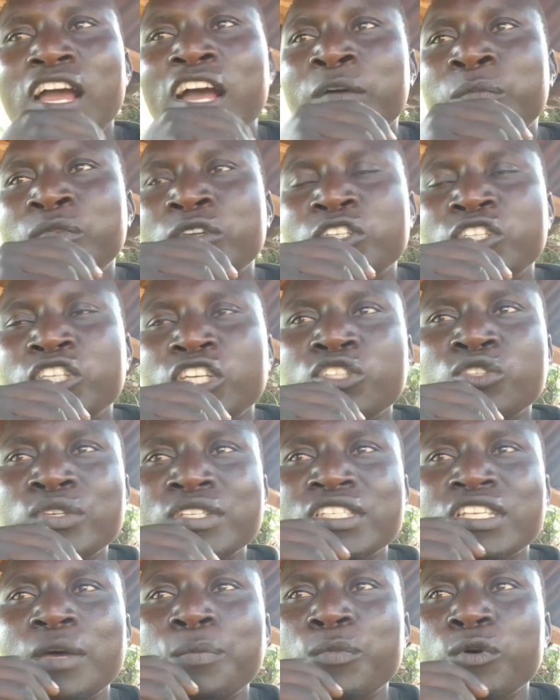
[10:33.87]
appreciate your
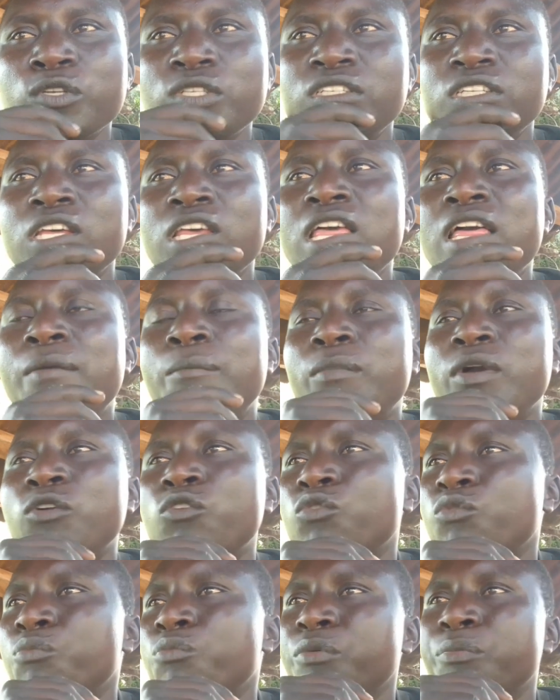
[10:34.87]
support. My good
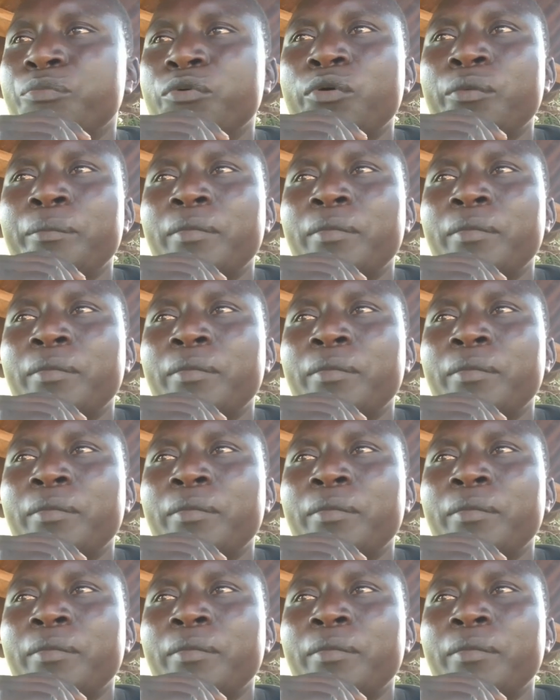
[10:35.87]
people,